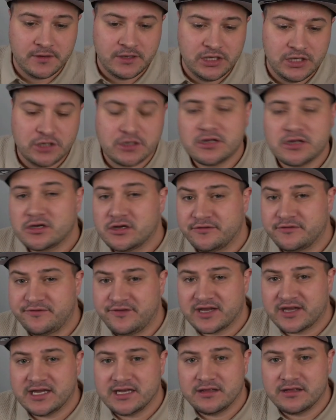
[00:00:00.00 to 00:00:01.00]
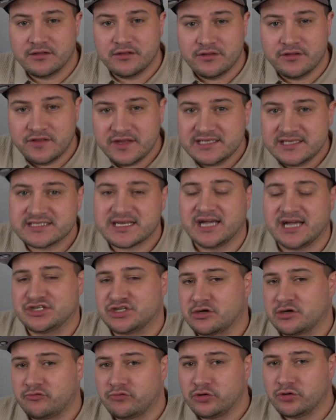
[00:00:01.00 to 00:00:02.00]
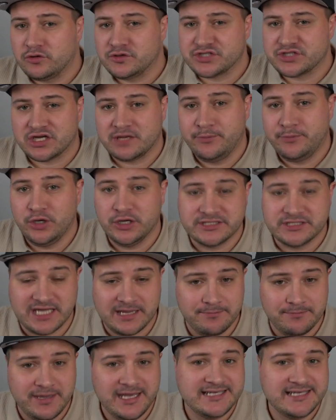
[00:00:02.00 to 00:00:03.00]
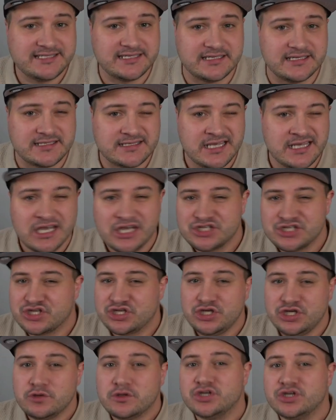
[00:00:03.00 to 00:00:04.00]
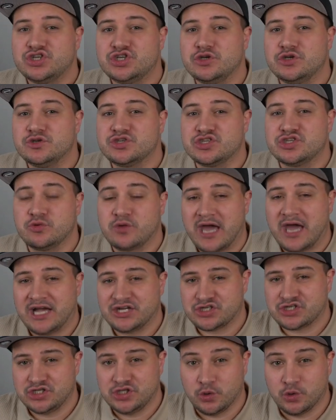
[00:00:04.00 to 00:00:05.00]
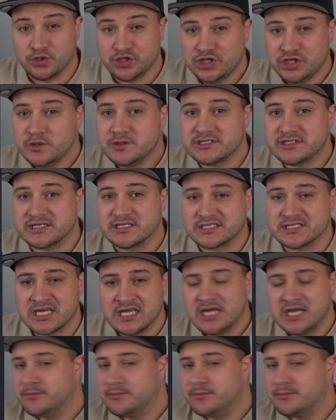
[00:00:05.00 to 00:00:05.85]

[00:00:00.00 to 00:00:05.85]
You can configure these caching rules on a per type basis, so you could choose to cache your users,